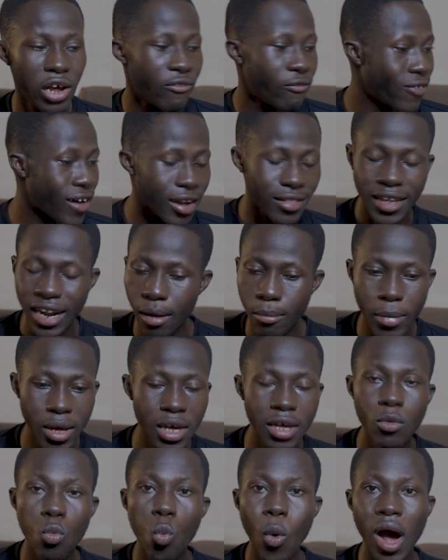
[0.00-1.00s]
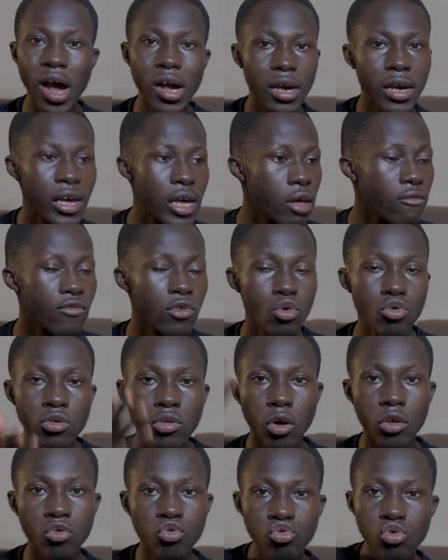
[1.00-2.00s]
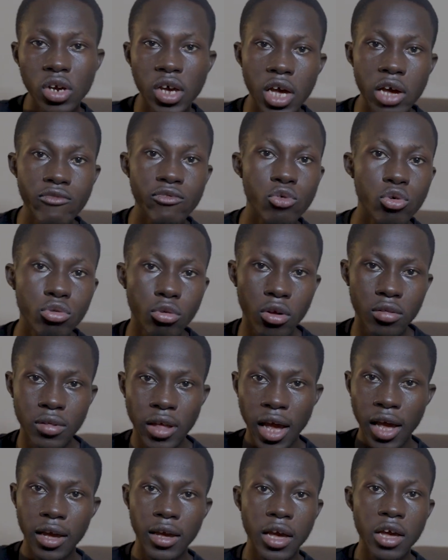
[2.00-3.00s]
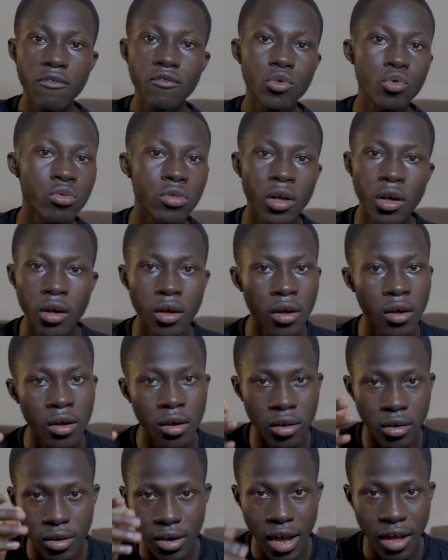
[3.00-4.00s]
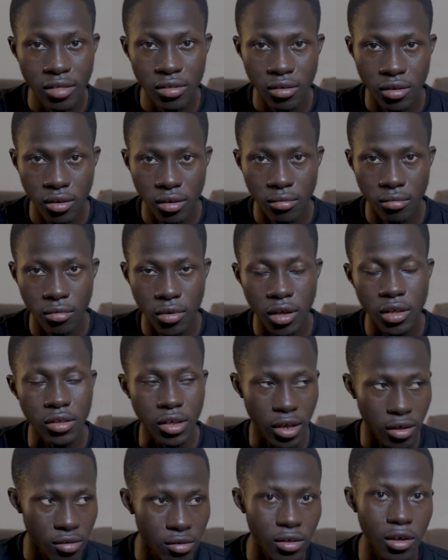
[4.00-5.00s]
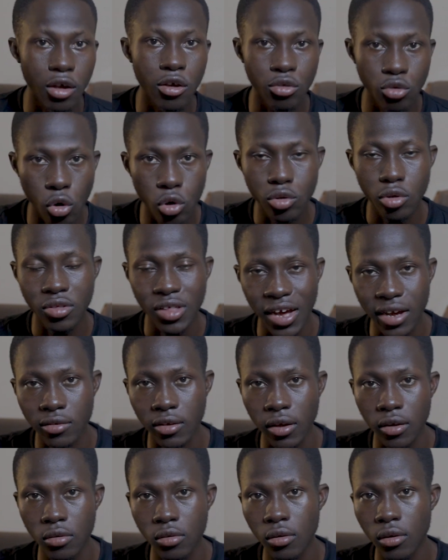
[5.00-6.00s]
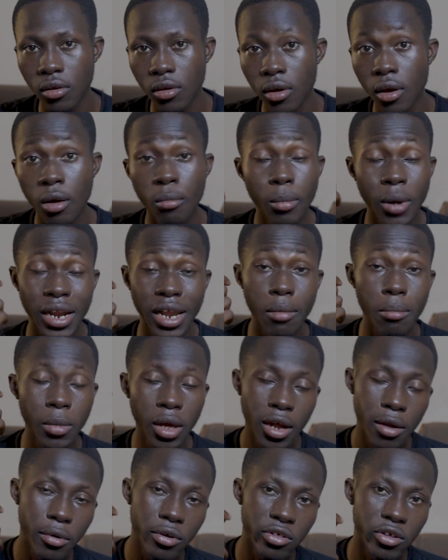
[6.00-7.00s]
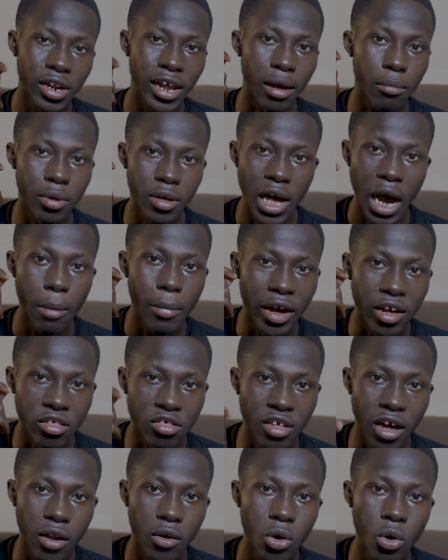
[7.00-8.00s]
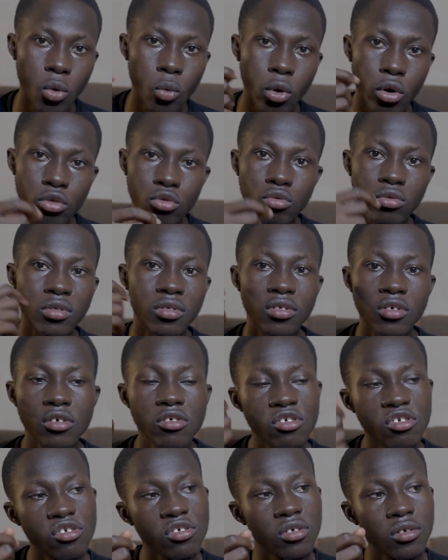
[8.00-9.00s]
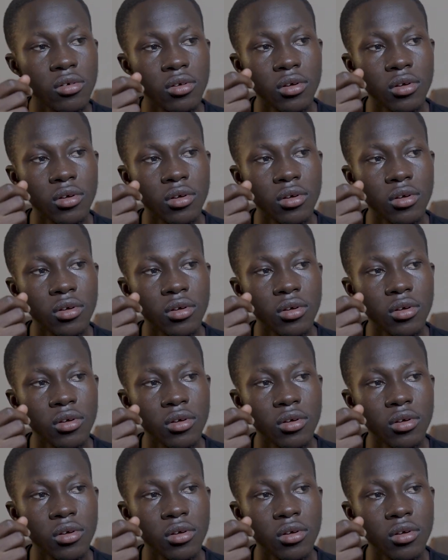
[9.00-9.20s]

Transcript: the fact that I'm making 1k views or 2k views or 10k views, that yes, is also success. But the main reason I began my channel was to teach